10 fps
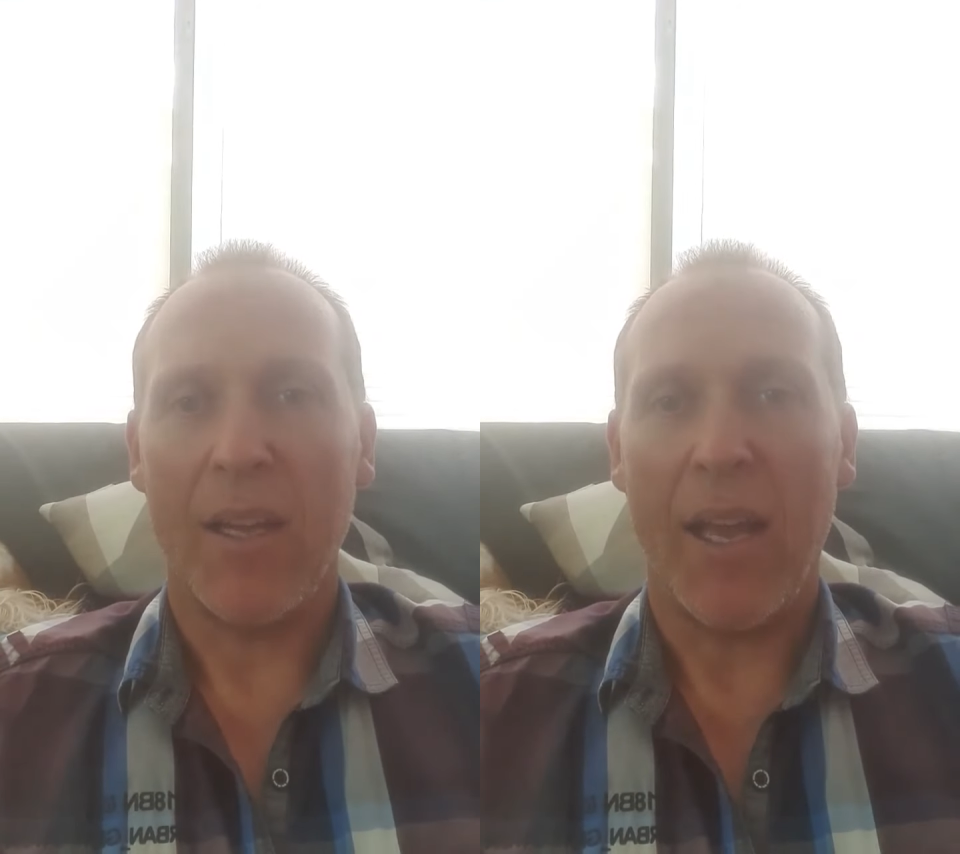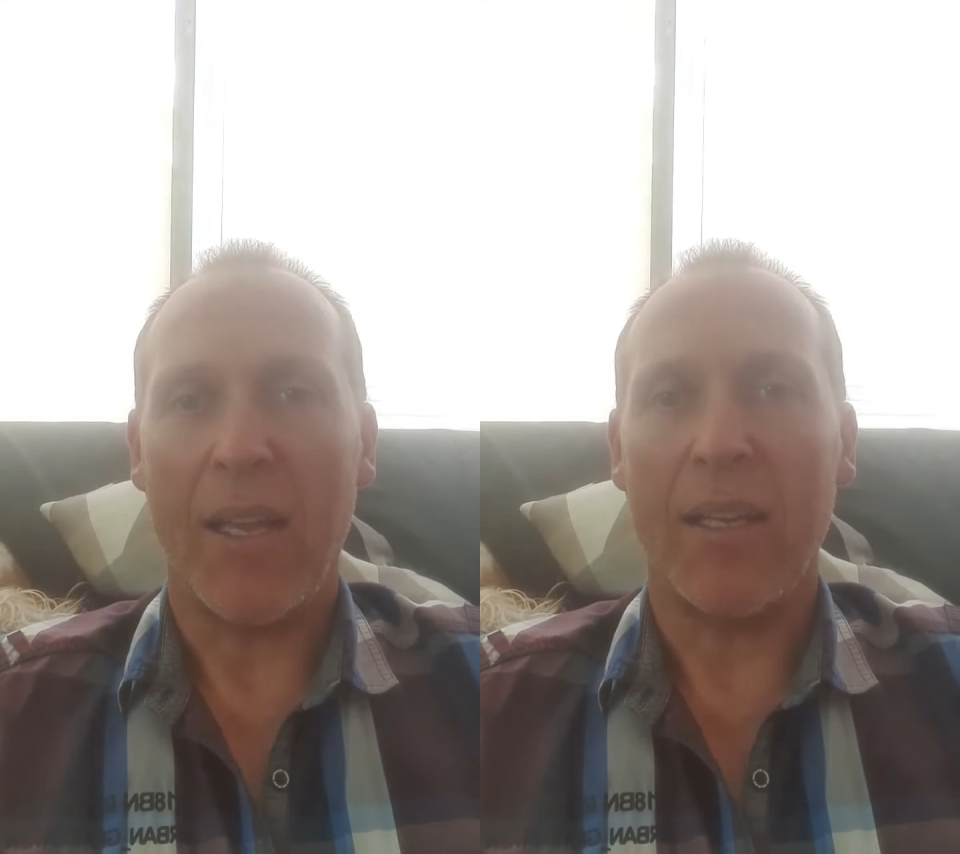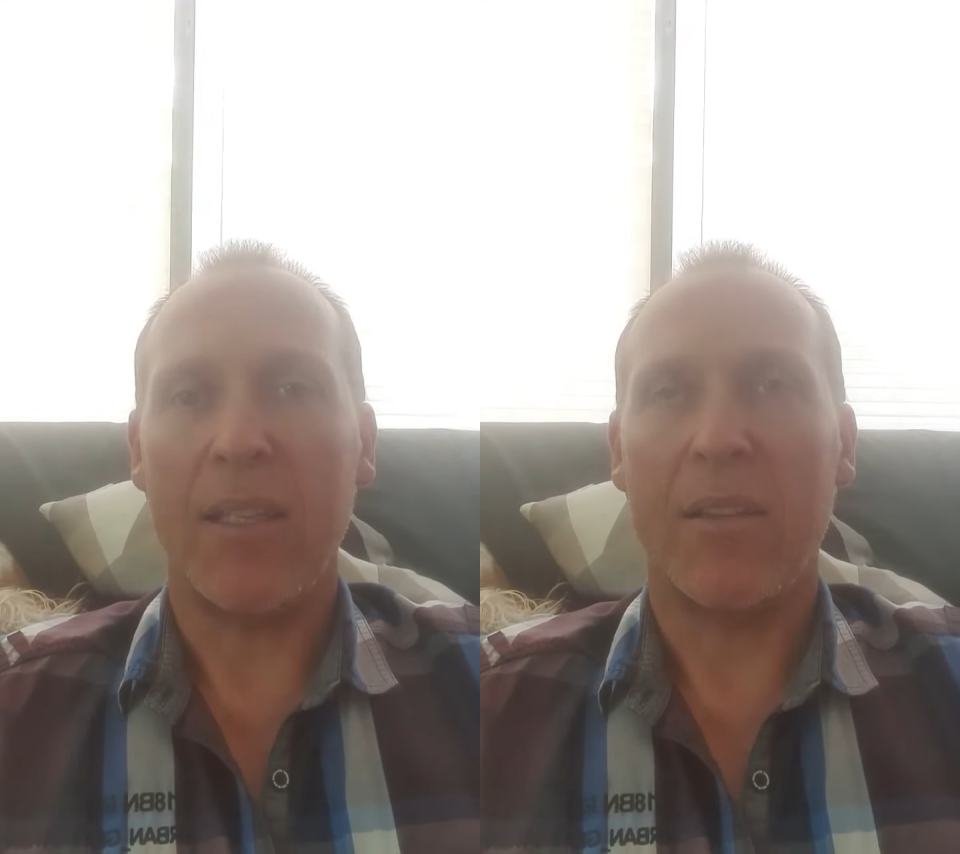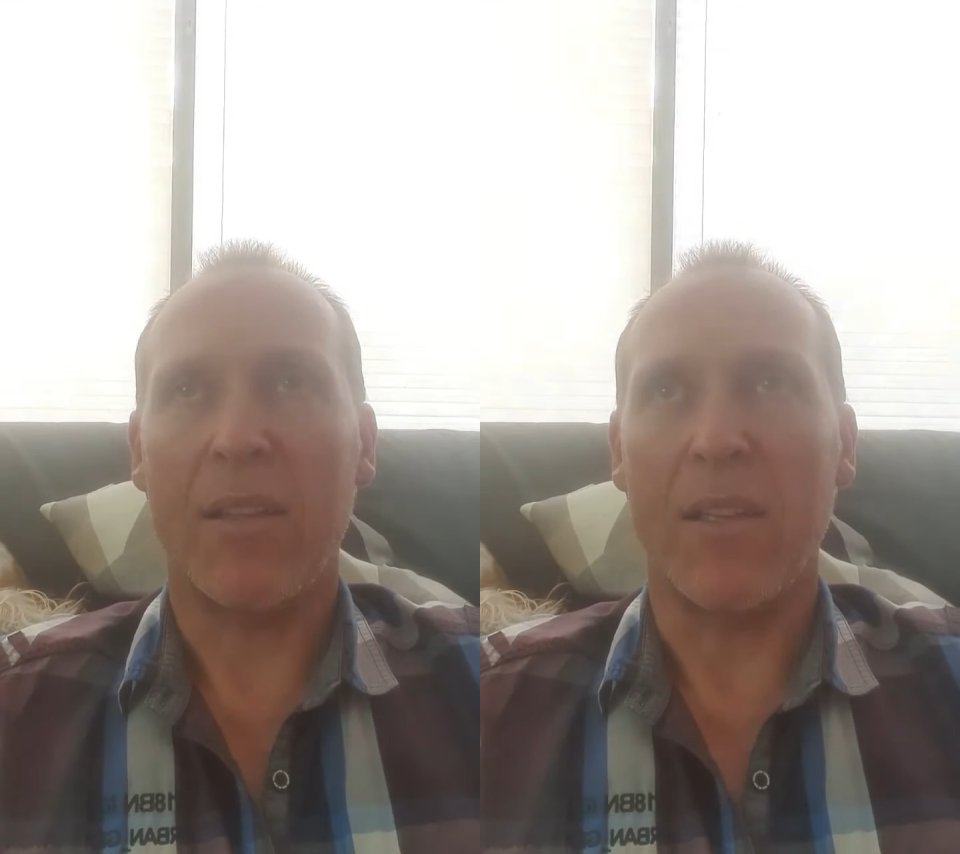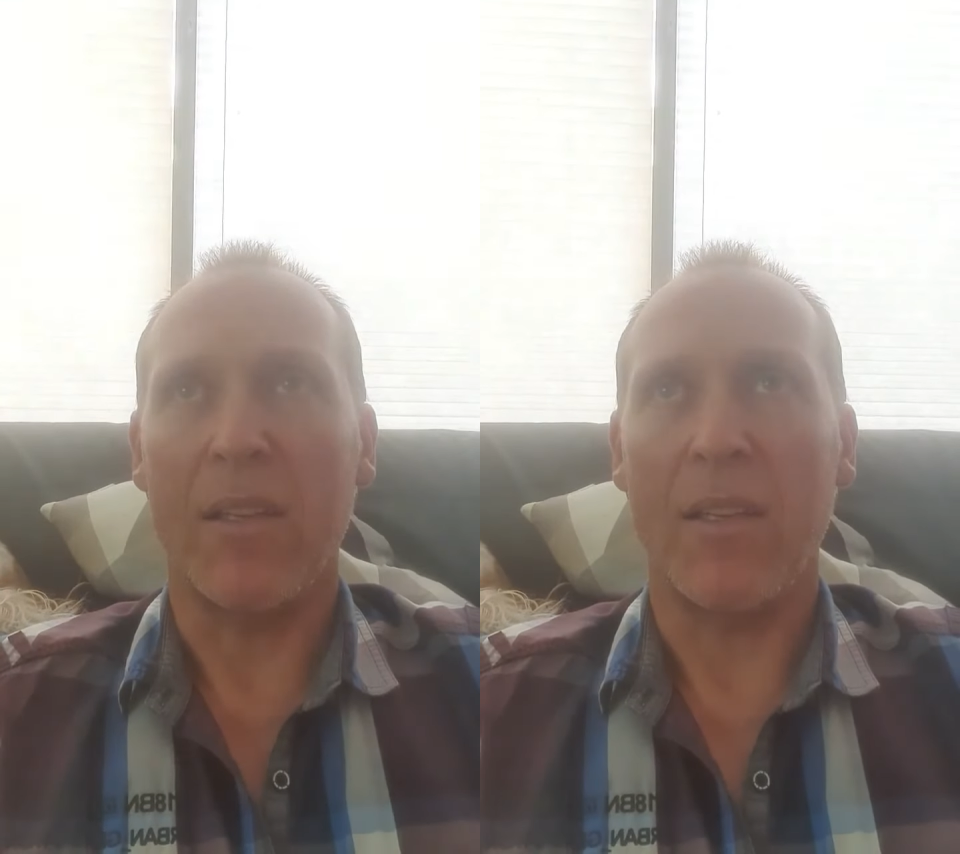and eat
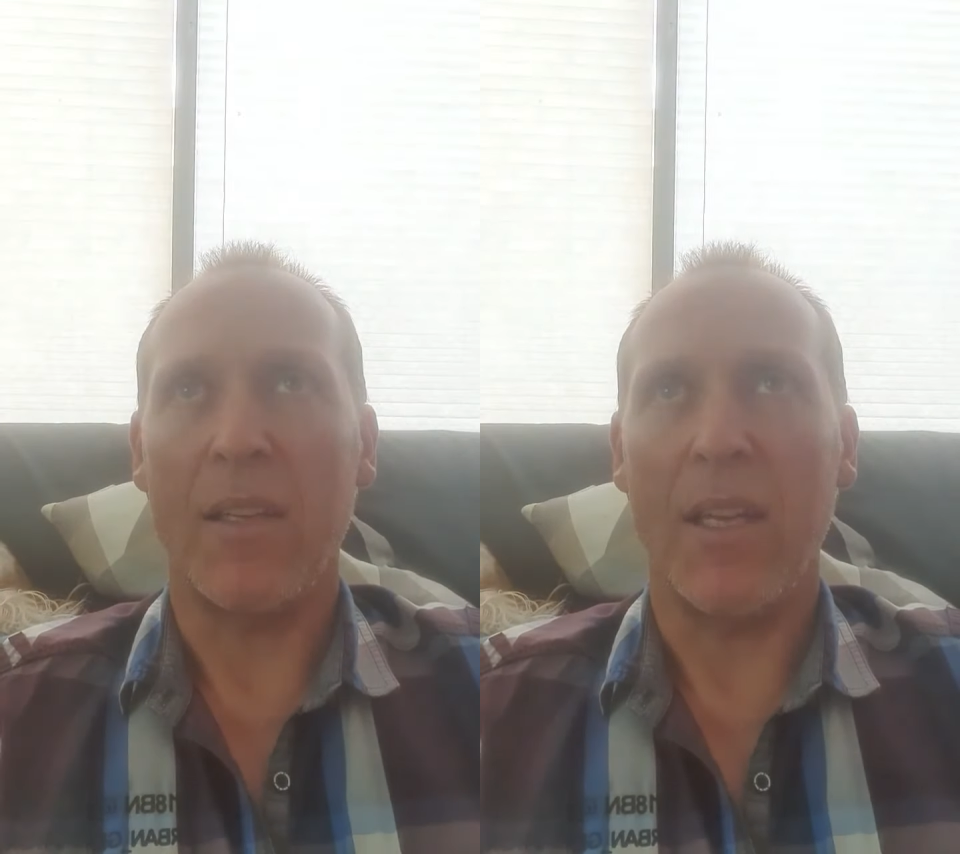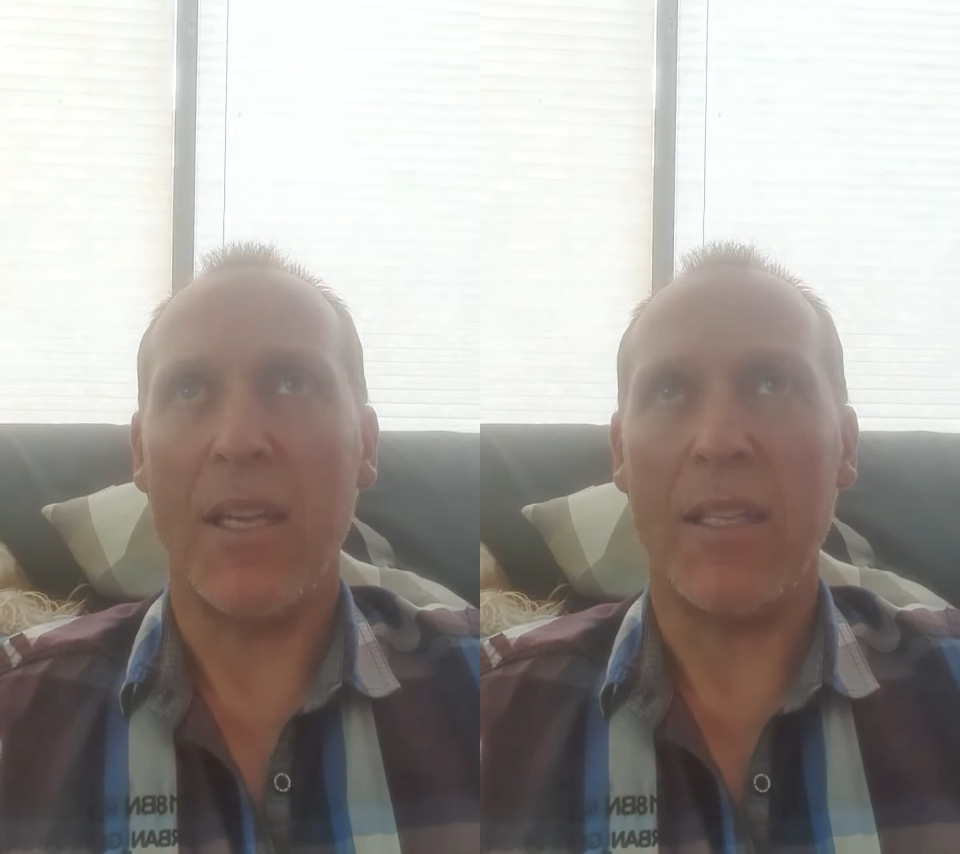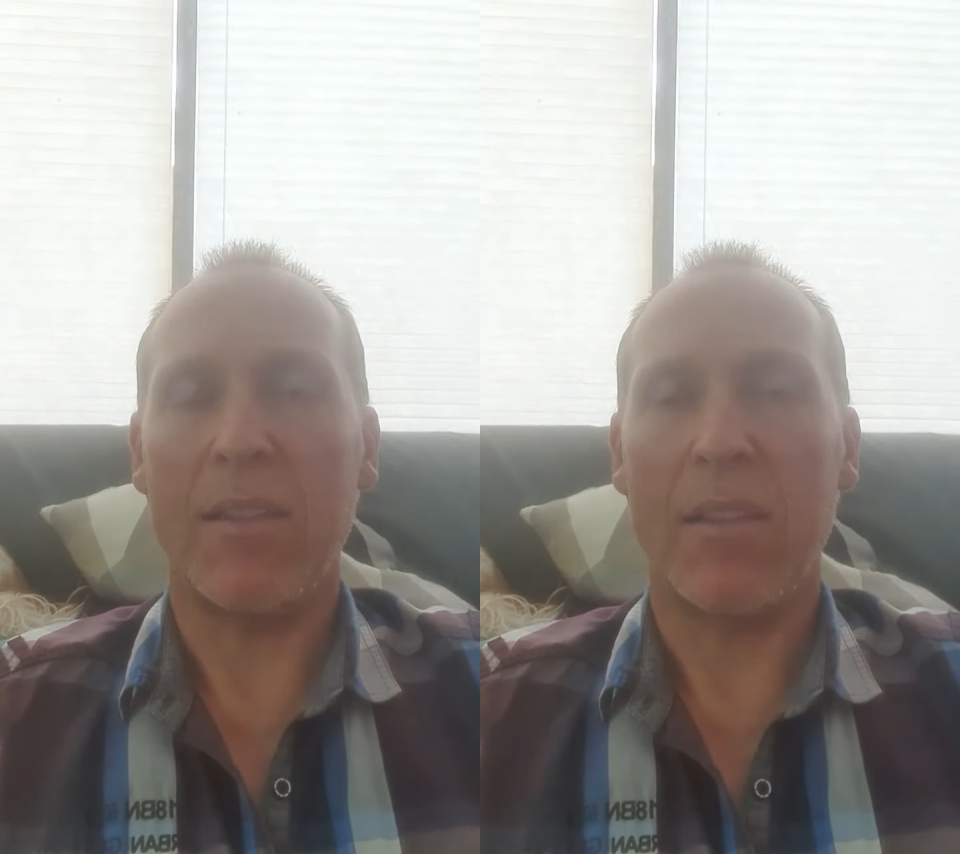the eat